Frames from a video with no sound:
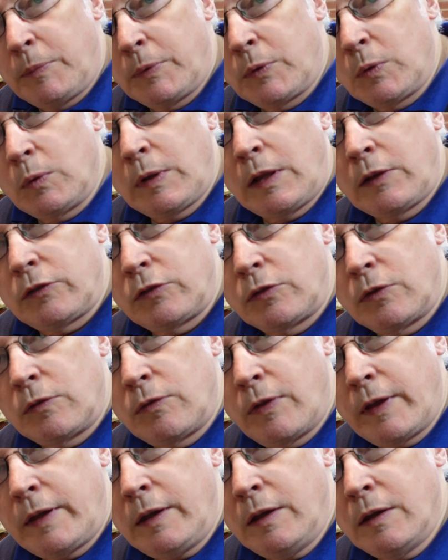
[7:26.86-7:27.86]
and all that sort of
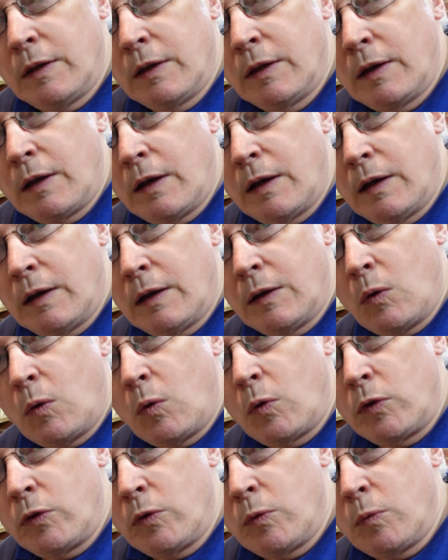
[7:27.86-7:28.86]
thing,
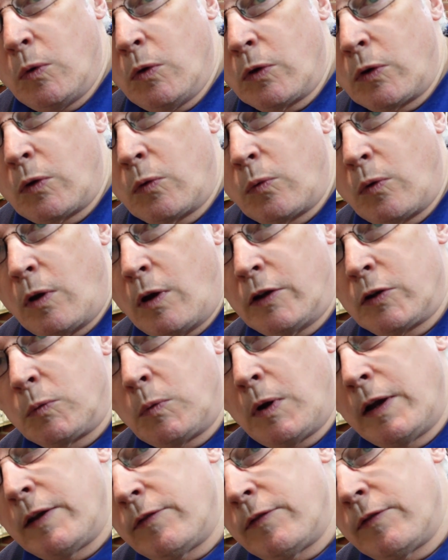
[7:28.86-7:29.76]
or you work right away